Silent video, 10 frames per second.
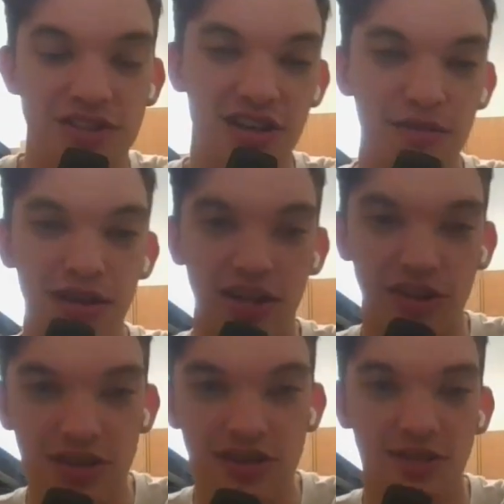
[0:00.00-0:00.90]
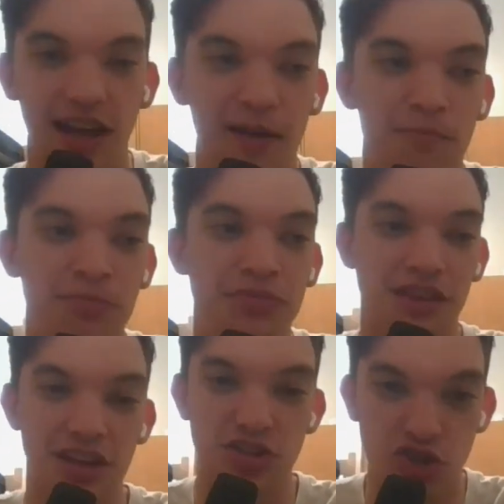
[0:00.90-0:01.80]
It's going to be a good time.
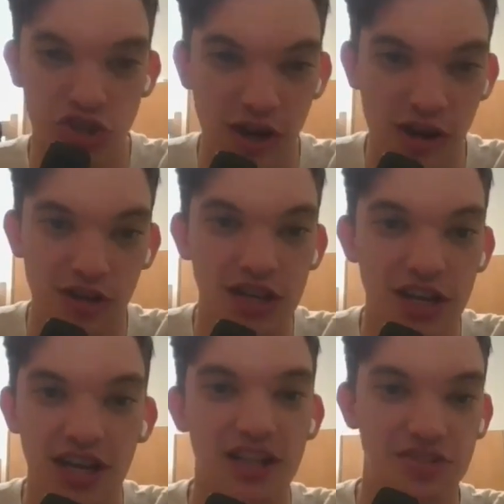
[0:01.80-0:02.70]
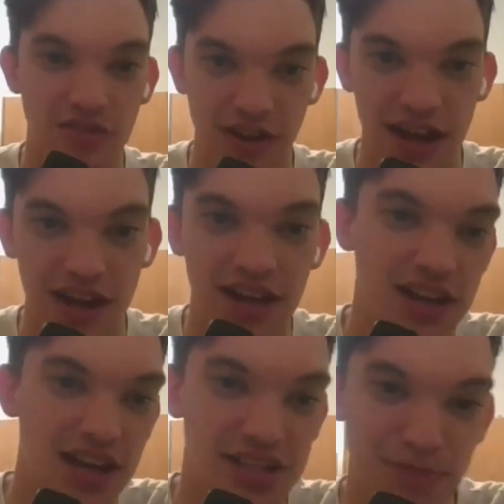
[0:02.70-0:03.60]
It's Charlie, it's Grant,
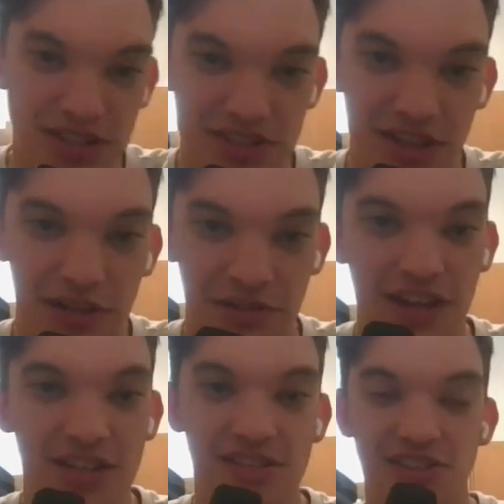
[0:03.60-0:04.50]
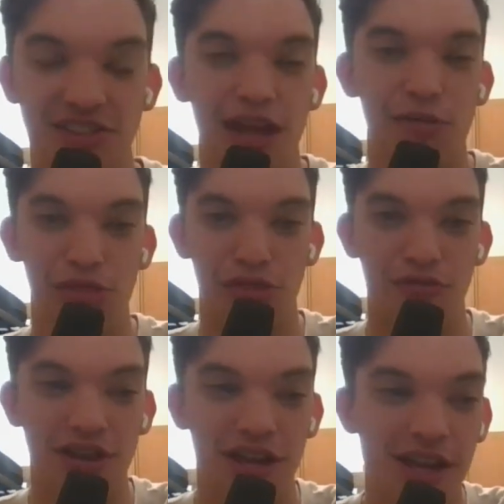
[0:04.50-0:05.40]
it's myself. It's the same
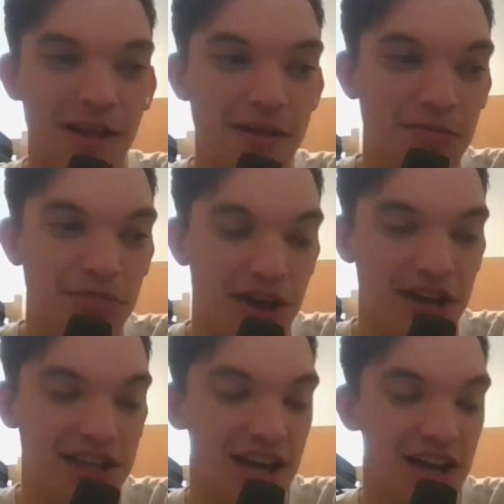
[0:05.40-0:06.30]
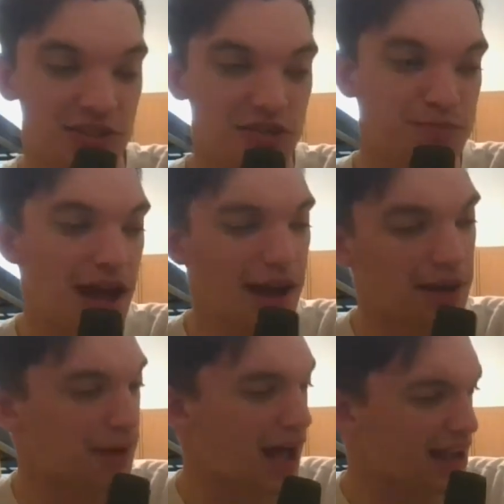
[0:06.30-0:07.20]
three. Guess who's
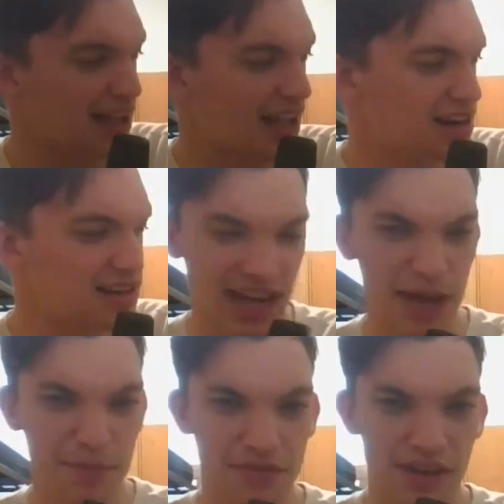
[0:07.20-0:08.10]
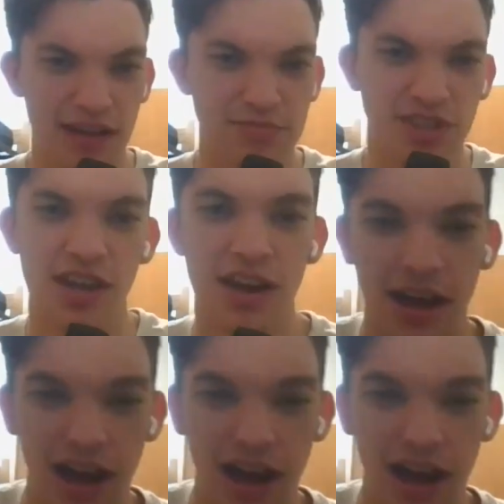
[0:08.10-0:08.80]
back again type of vibes